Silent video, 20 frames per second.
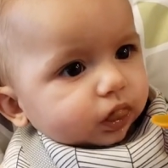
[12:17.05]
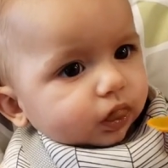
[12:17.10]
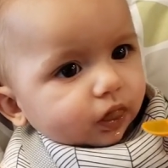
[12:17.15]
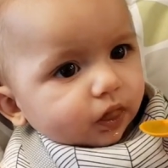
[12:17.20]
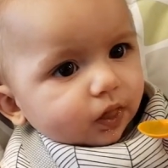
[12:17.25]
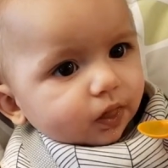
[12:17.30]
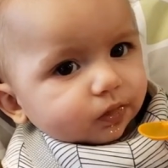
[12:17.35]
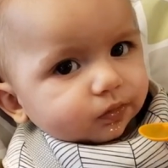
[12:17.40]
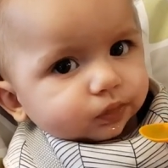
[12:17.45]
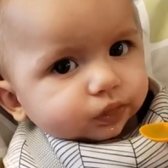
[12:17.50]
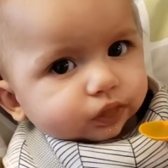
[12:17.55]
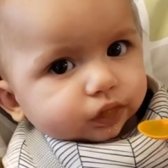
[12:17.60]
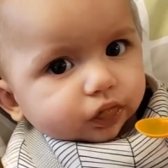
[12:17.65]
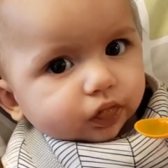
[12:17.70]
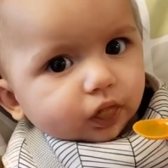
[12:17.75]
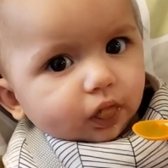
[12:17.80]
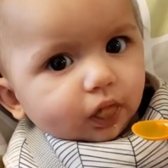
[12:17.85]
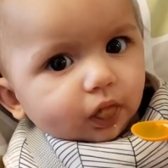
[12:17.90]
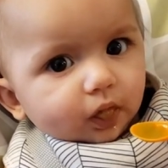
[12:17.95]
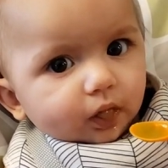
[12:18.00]
And
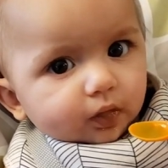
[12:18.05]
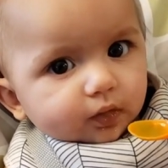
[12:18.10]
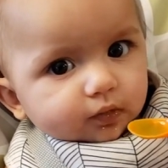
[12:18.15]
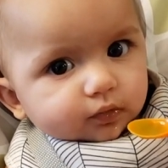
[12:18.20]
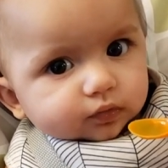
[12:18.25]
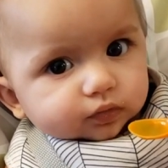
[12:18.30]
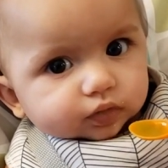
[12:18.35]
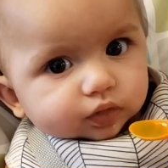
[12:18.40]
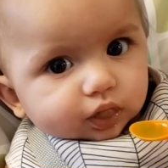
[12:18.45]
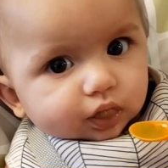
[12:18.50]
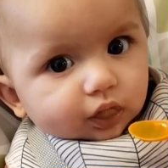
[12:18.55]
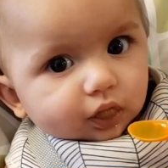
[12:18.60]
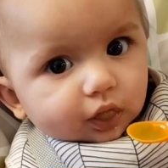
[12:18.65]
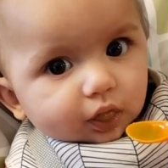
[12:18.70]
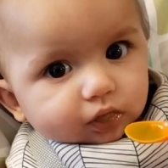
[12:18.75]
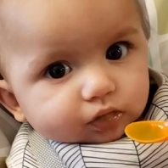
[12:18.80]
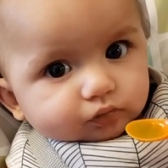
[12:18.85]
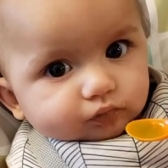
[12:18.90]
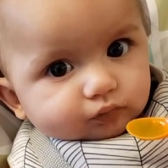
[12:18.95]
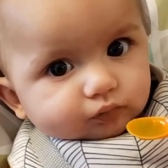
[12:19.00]
then I just got
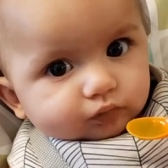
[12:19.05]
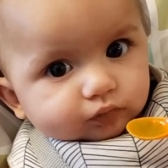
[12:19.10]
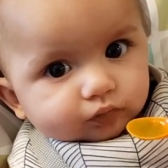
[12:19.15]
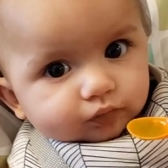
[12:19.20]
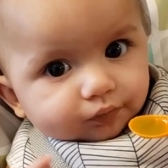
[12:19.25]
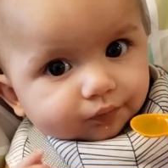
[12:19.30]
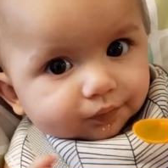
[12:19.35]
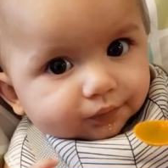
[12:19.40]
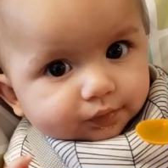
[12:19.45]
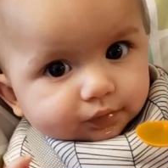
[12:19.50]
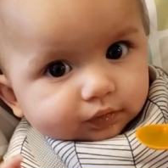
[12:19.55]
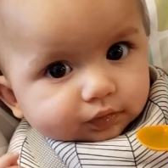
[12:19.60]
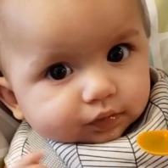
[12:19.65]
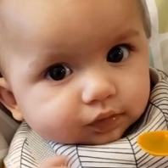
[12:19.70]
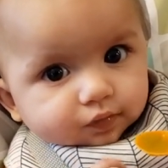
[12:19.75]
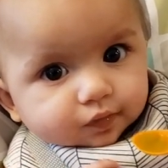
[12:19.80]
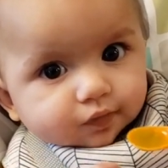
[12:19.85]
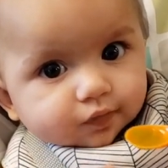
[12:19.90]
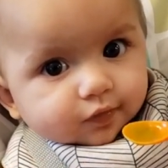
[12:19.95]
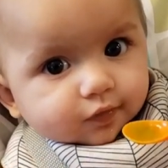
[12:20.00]
caught up in the moment and
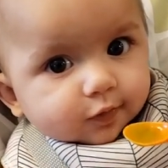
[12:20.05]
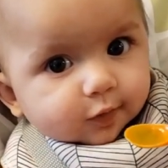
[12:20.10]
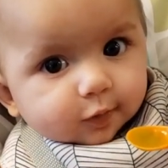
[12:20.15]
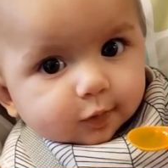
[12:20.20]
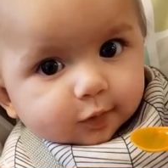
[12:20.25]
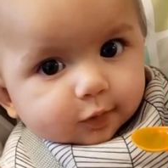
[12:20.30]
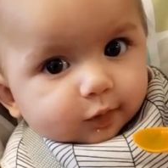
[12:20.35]
didn't do it.